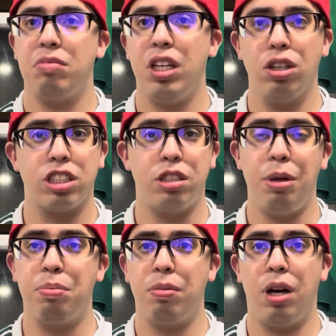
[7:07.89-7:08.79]
He looks to
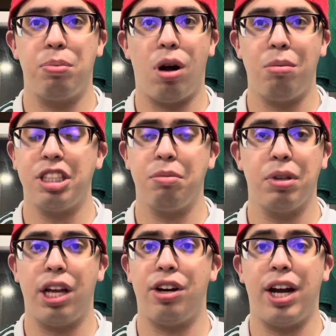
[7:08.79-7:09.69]
be a promising
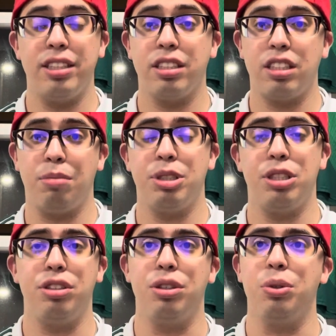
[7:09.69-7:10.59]
player as a
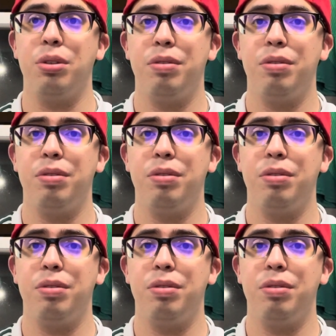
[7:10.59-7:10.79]
substitute.